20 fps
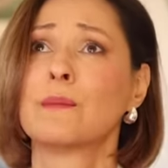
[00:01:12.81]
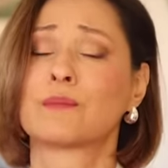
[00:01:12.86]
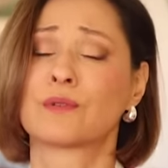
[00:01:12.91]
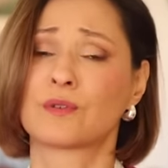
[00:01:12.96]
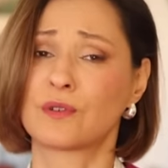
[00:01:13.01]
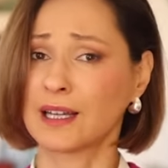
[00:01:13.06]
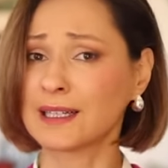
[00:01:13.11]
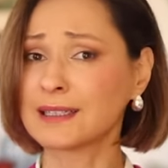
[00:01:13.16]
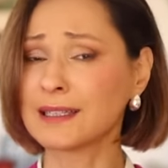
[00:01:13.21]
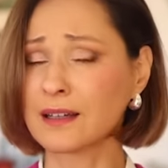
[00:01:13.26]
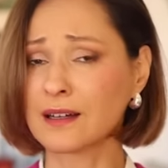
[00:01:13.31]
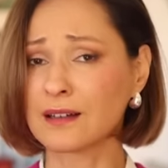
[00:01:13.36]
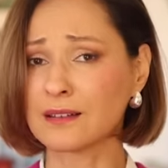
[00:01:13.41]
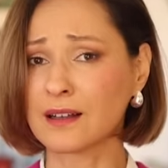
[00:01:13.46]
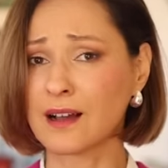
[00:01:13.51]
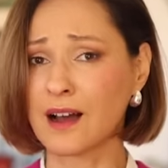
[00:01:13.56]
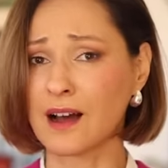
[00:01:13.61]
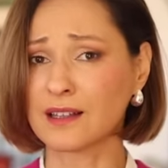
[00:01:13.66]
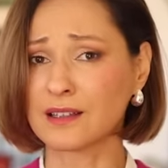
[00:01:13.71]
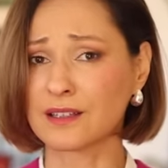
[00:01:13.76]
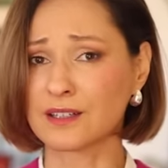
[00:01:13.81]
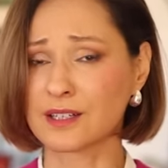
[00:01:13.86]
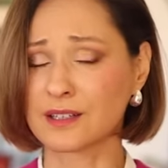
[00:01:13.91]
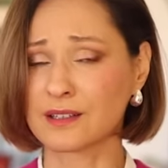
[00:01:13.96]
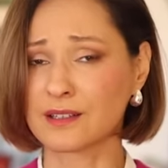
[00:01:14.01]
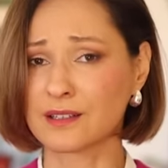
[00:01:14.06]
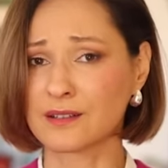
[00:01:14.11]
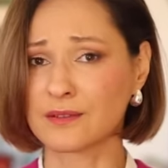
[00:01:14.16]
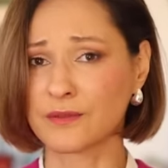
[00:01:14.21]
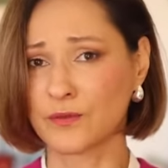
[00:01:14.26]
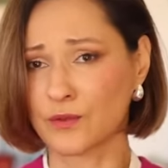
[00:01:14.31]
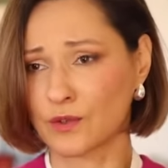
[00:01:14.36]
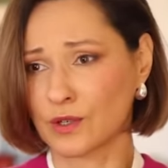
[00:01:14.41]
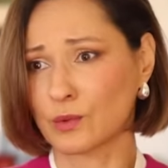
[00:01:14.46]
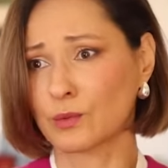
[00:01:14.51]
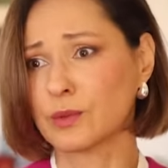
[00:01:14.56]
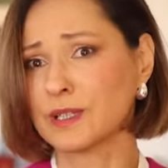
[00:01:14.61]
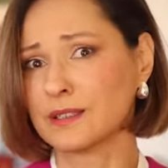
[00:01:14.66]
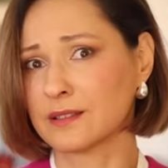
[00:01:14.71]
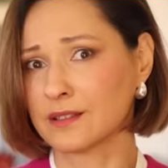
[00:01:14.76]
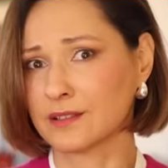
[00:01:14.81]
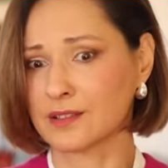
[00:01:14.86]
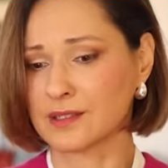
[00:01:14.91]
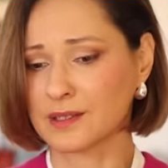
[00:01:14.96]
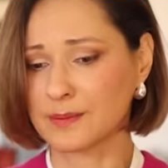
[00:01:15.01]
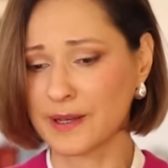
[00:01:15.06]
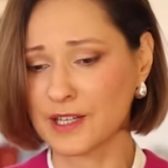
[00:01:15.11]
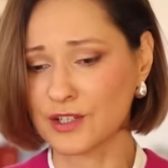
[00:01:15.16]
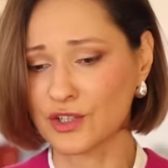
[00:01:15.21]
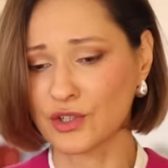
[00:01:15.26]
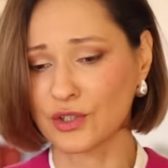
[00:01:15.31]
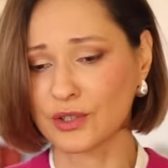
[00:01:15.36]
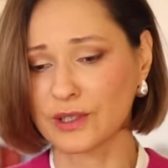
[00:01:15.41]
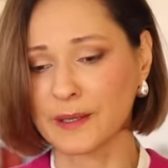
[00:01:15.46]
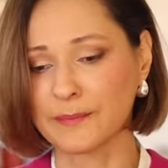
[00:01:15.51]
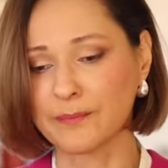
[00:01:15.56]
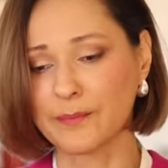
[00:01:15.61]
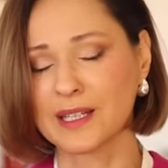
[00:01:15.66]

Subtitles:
practical colors for winter especially.